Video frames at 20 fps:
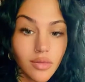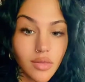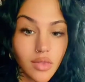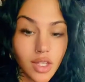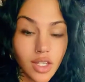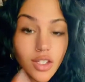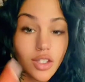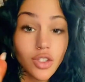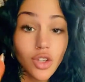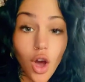
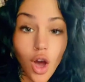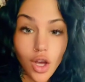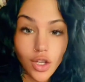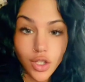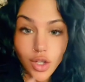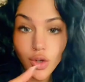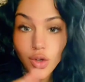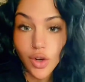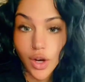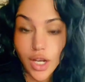This is
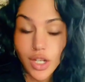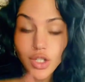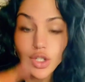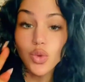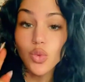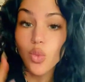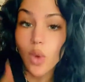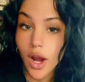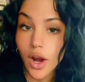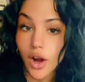also great to
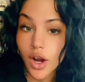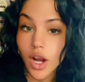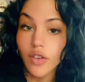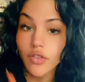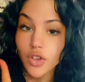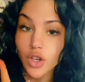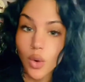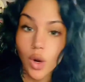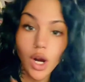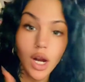wear if
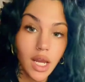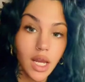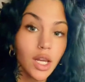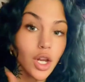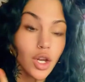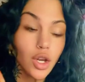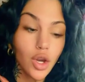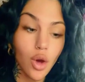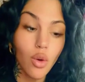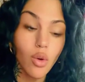you are in
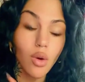no